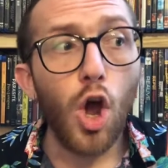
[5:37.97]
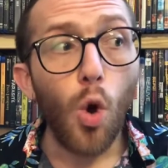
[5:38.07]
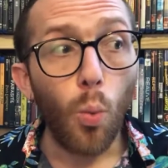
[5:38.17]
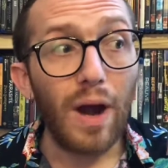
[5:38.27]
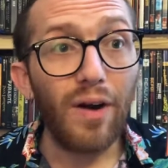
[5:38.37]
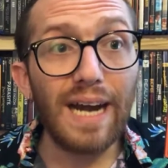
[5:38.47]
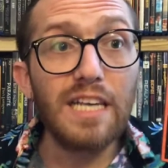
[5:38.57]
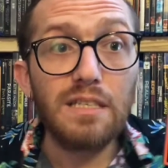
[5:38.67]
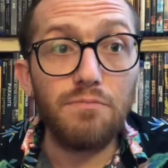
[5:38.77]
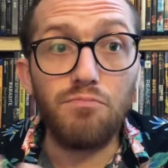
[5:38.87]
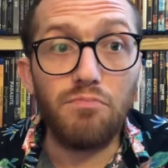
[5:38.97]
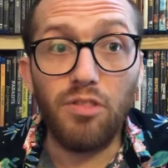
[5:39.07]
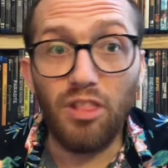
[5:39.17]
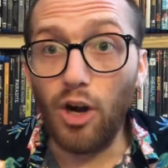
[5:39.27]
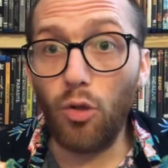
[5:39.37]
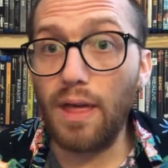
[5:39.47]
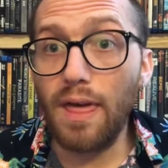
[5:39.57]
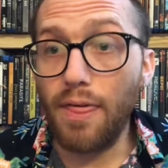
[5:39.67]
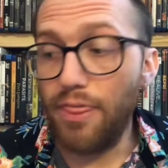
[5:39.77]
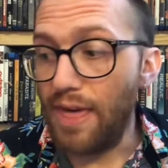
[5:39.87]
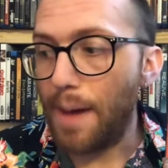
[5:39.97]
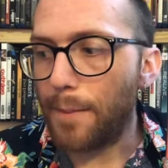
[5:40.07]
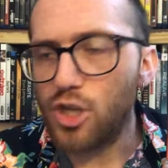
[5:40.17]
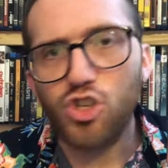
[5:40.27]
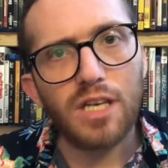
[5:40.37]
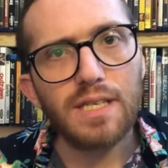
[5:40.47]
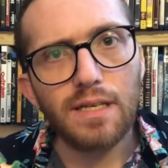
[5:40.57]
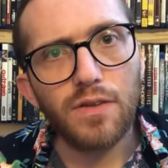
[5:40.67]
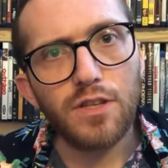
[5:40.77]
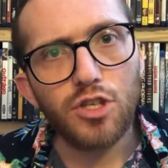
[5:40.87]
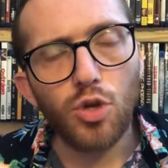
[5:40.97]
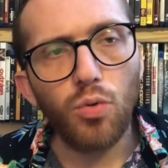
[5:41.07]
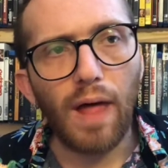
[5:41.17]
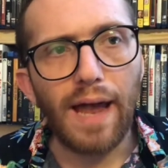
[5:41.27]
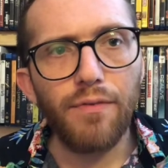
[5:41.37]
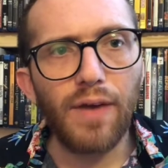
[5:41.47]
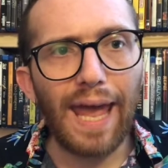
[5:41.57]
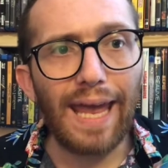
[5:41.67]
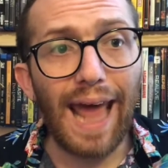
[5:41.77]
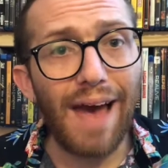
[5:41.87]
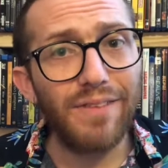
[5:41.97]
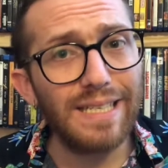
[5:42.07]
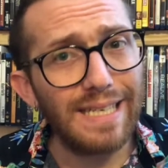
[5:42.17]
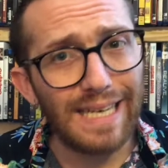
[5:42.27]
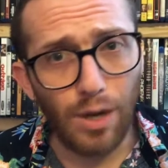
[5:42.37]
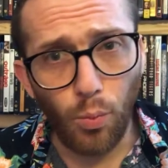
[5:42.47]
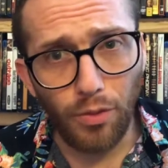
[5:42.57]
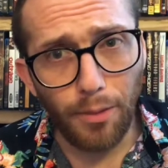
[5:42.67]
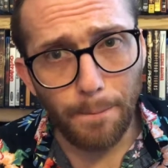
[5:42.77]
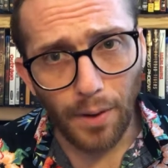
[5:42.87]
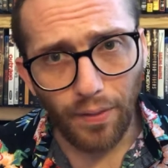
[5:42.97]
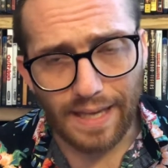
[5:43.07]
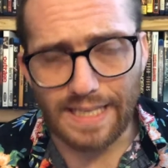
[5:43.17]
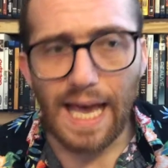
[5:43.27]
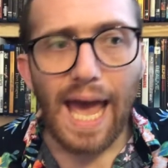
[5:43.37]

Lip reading: where it is literally them adjusting to this new life and having to deal with the bullies.